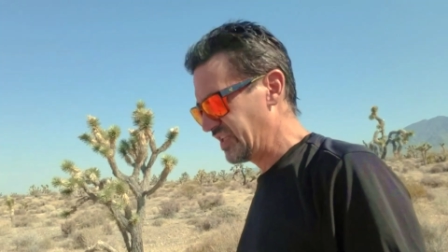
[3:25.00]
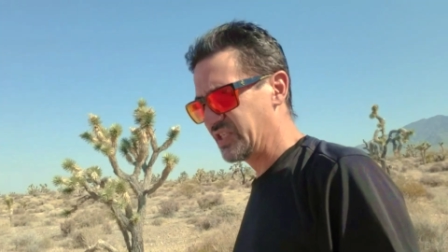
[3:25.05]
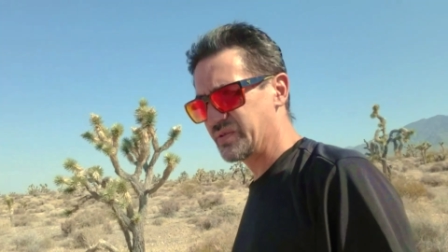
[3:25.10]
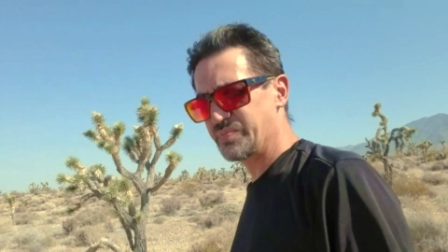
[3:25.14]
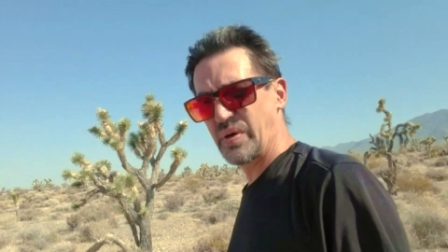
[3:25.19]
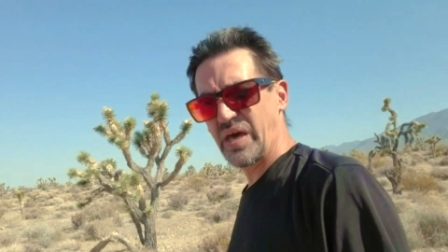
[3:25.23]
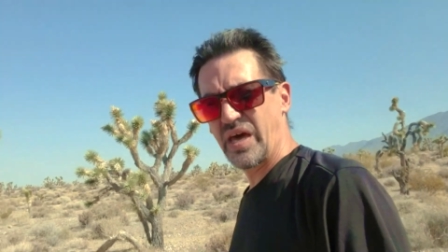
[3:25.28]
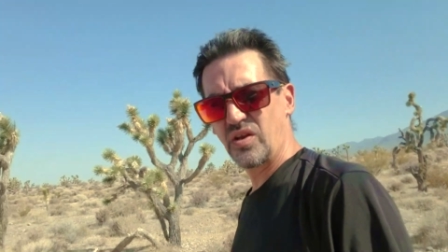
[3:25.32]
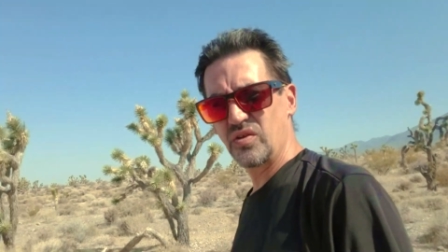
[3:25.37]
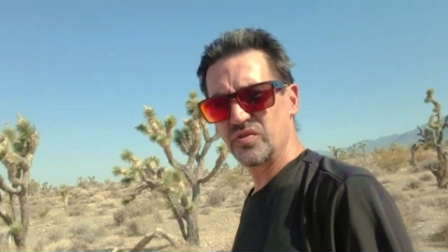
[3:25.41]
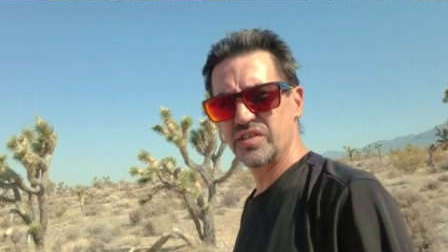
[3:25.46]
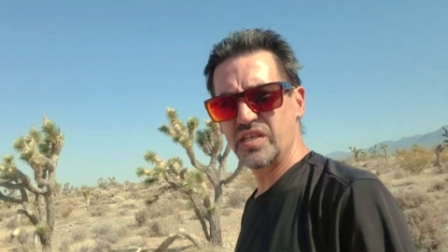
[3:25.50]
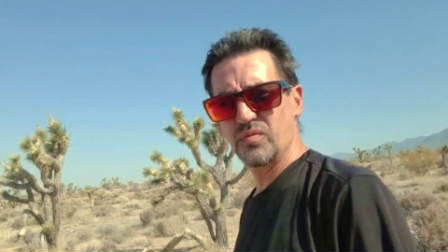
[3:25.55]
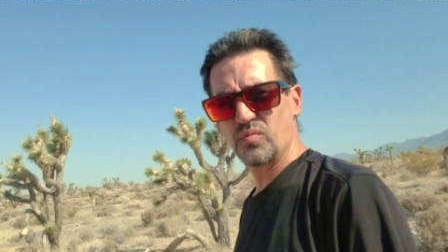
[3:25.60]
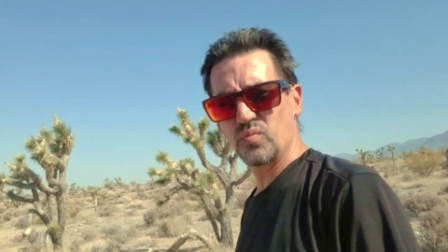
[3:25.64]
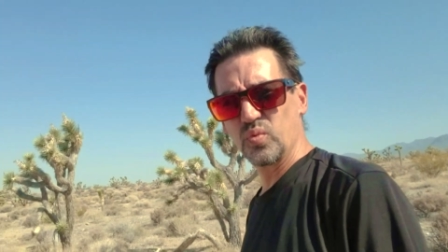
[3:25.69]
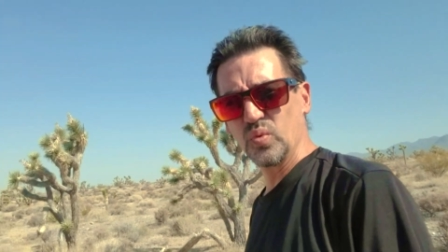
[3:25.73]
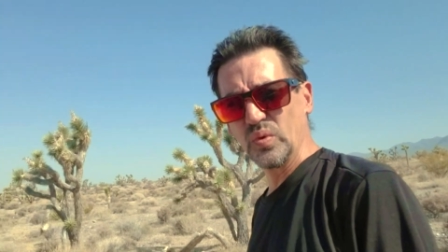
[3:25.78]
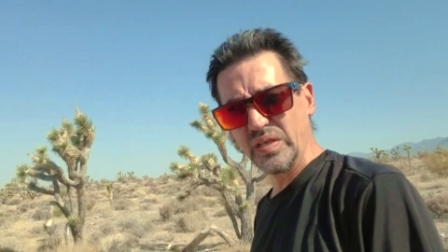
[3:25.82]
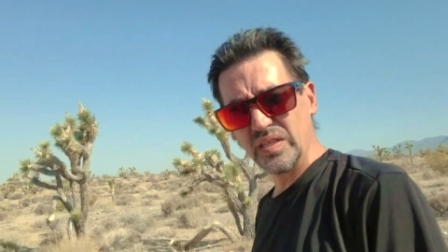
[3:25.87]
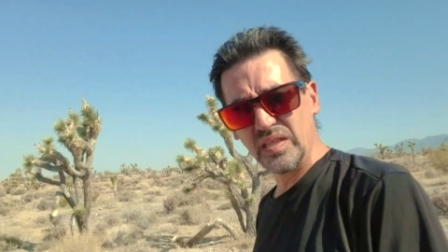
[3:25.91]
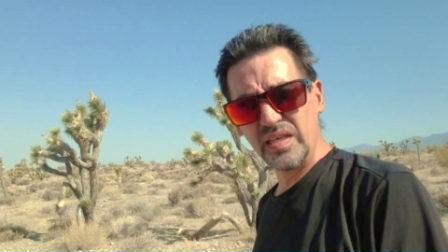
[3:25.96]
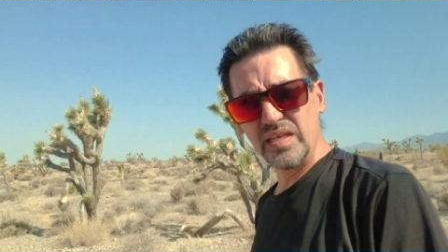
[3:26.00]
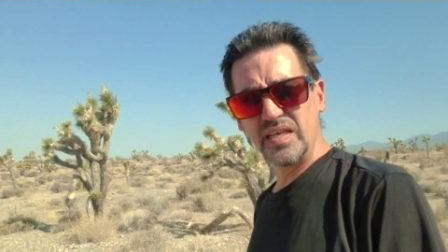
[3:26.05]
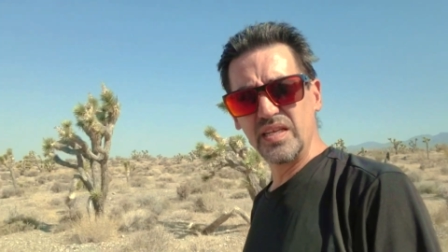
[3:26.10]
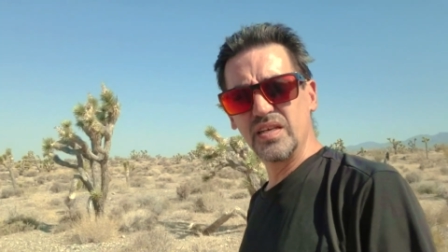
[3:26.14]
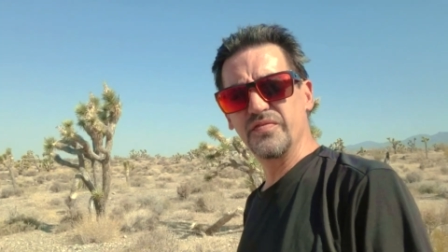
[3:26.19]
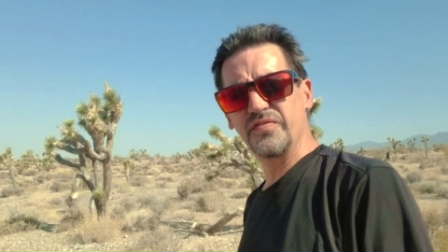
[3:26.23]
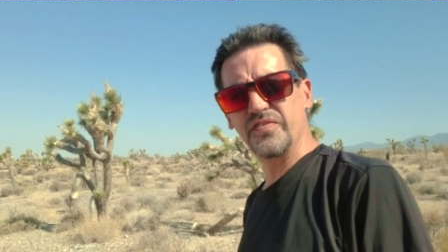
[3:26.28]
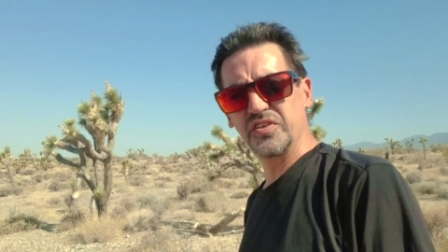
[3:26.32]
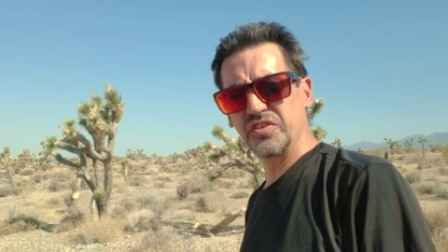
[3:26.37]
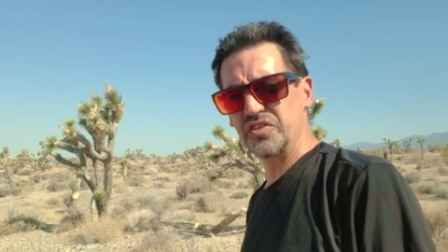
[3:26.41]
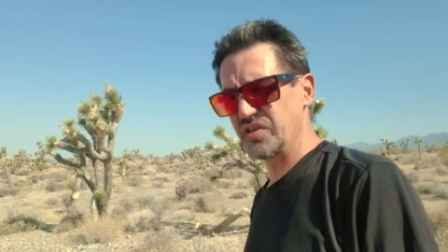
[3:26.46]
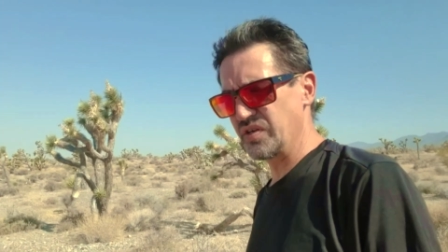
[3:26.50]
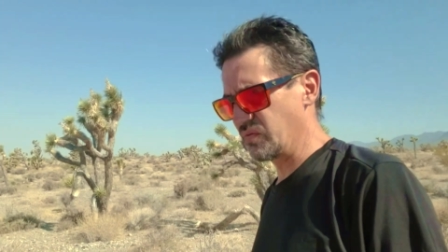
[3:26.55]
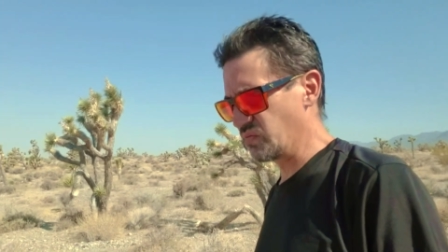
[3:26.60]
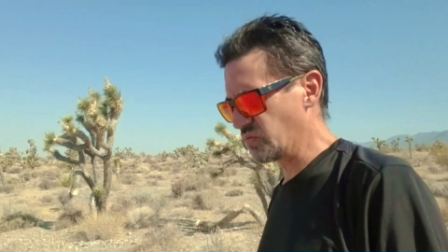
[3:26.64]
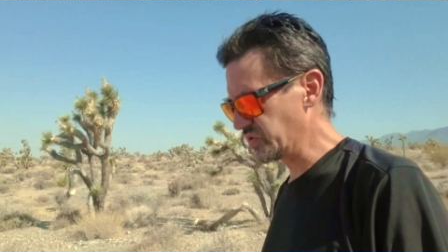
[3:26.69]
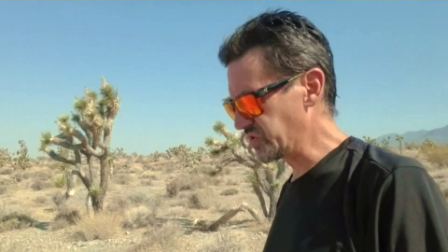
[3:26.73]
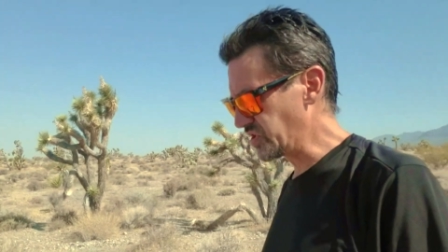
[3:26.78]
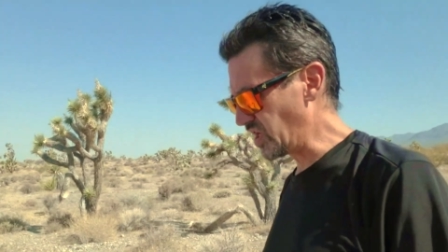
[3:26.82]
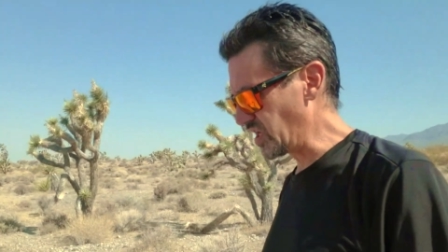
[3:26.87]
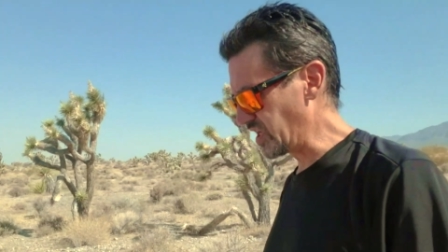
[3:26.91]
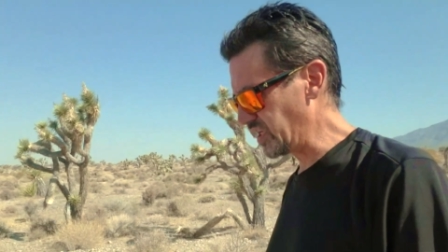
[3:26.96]
panels get really inefficient. We're
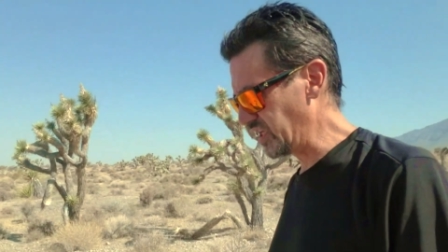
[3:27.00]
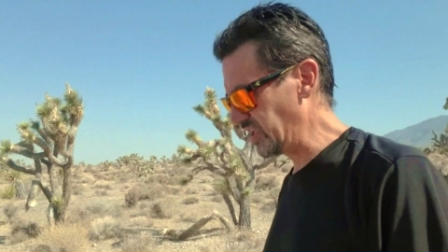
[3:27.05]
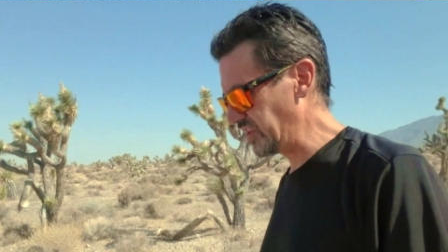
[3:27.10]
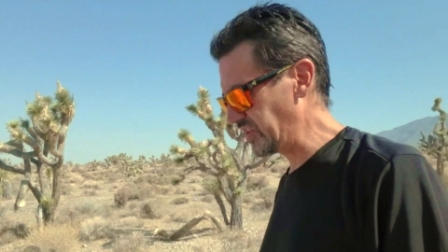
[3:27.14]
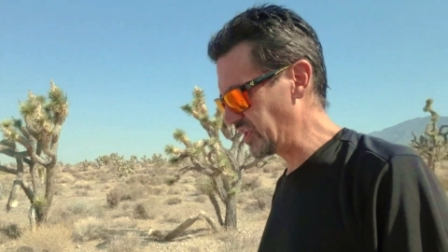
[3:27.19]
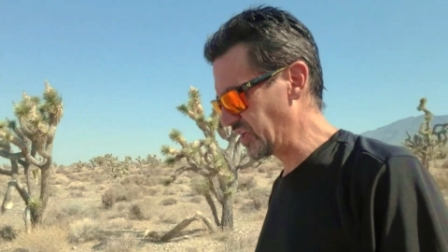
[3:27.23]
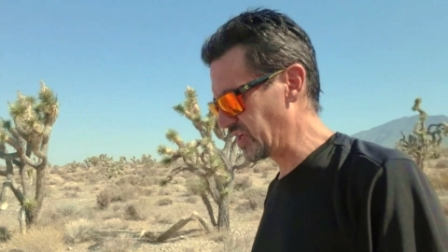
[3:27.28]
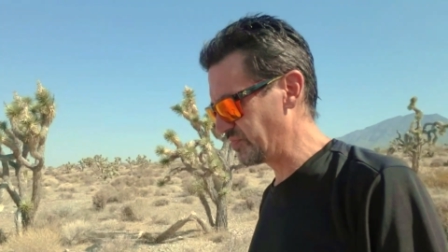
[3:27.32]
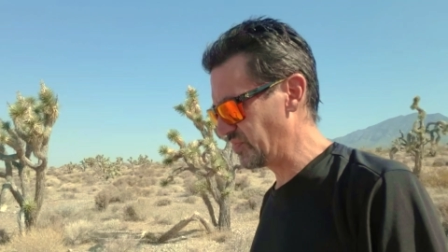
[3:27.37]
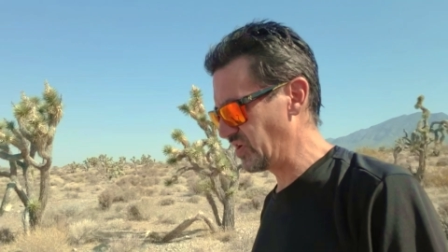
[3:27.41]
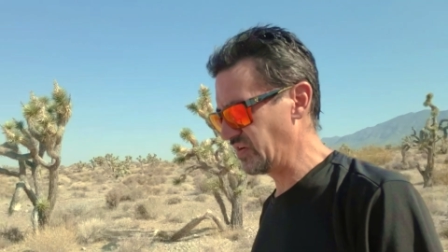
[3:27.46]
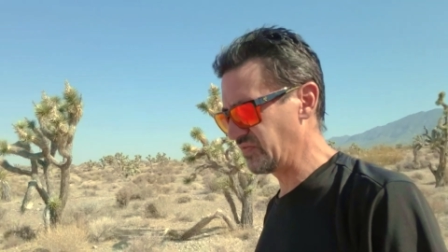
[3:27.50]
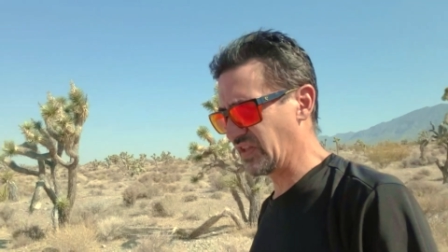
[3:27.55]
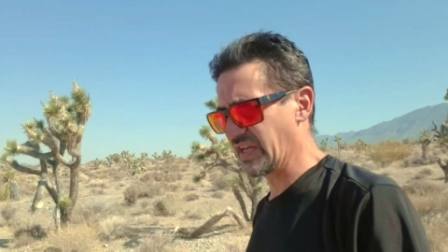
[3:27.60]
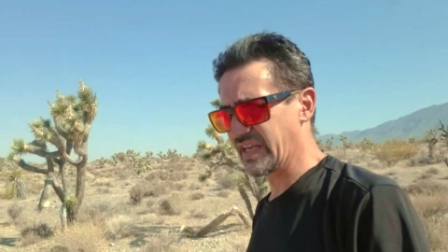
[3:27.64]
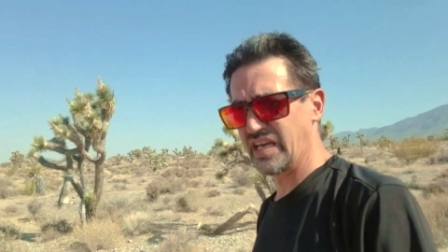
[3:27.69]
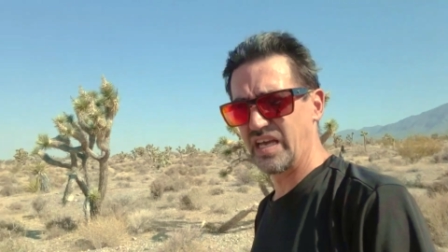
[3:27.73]
talking anything above like